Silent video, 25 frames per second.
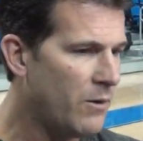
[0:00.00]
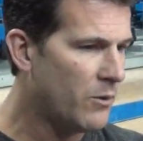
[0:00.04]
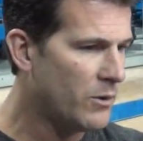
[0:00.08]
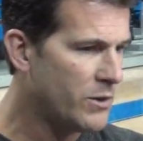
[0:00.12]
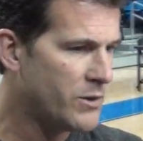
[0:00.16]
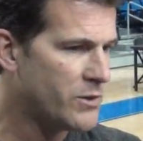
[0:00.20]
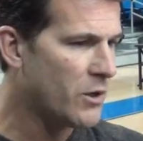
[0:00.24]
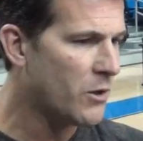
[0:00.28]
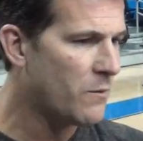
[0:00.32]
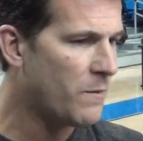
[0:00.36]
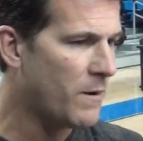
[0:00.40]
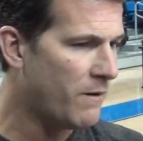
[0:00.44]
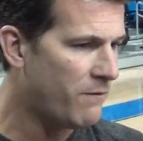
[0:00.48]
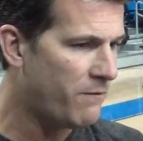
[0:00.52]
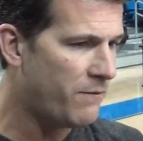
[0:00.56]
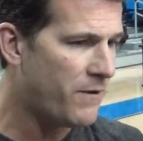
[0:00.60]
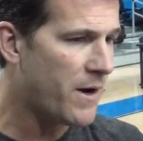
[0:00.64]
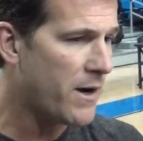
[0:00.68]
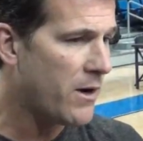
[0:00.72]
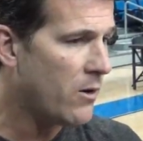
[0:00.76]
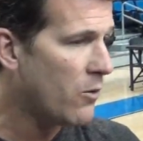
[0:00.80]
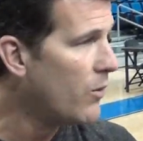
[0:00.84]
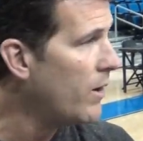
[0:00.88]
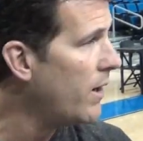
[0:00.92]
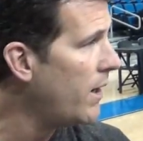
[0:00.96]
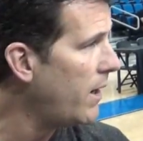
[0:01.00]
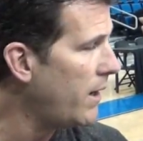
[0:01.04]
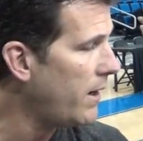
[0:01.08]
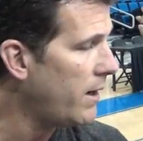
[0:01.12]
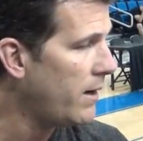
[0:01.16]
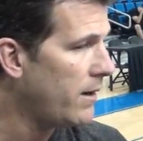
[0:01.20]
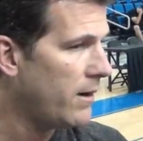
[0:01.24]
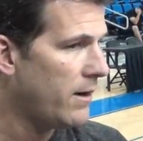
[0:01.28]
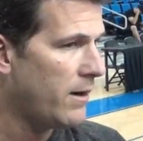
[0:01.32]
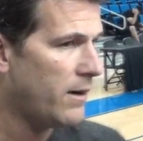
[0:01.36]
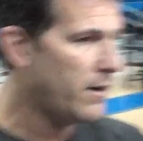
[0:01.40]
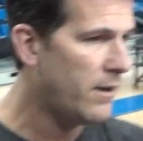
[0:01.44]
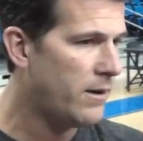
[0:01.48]
We always talk about find a way,
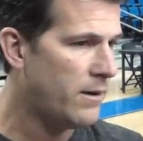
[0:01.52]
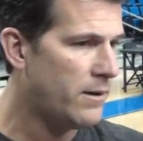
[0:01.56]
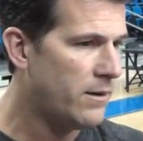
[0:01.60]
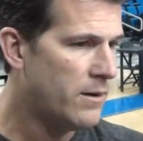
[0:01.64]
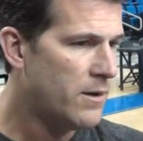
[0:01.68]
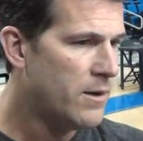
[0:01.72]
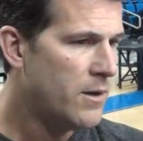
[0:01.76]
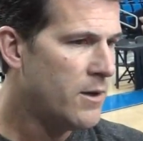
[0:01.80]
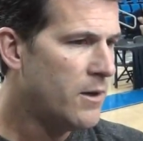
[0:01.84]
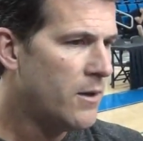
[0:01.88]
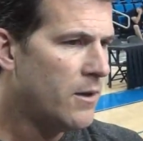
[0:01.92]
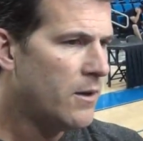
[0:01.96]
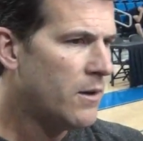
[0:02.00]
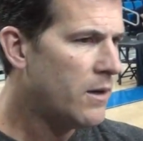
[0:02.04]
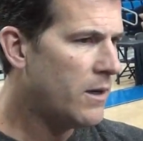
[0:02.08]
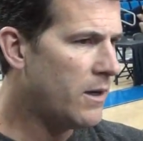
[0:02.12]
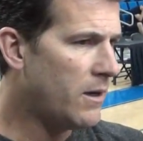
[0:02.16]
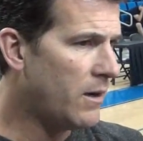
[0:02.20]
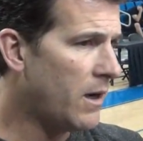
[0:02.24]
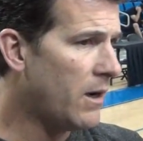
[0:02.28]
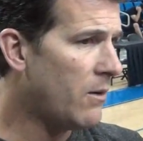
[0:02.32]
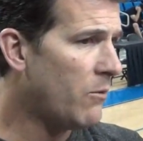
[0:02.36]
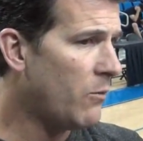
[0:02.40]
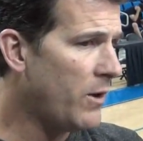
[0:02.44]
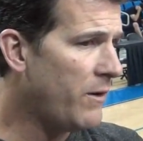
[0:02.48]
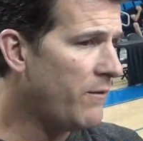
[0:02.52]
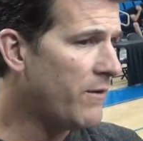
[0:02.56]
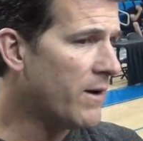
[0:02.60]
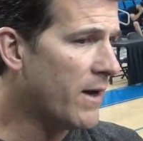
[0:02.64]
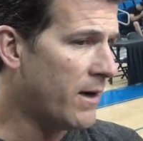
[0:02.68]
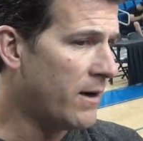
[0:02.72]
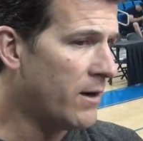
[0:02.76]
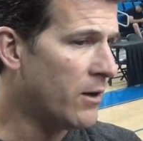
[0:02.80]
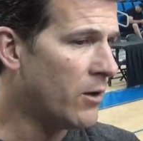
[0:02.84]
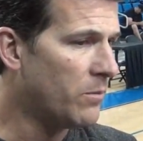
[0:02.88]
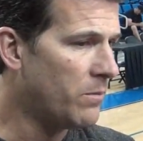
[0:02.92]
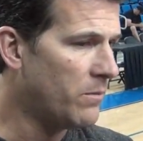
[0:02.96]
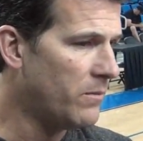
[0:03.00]
and we've
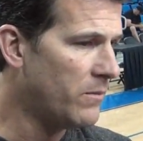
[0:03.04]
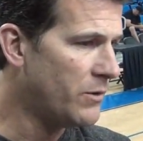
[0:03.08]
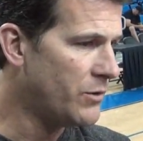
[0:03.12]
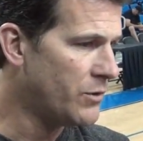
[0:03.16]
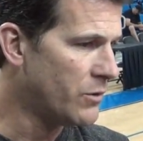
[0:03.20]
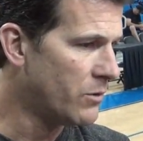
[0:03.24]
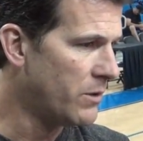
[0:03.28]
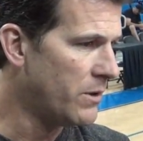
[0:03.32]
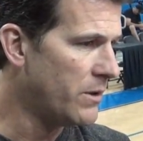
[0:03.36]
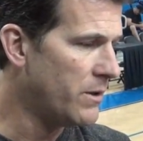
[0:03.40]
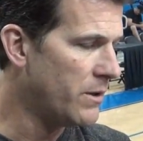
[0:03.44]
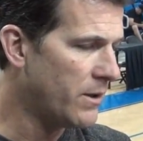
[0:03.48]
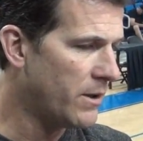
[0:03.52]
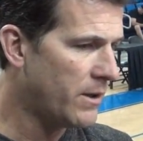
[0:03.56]
got to help Jordan.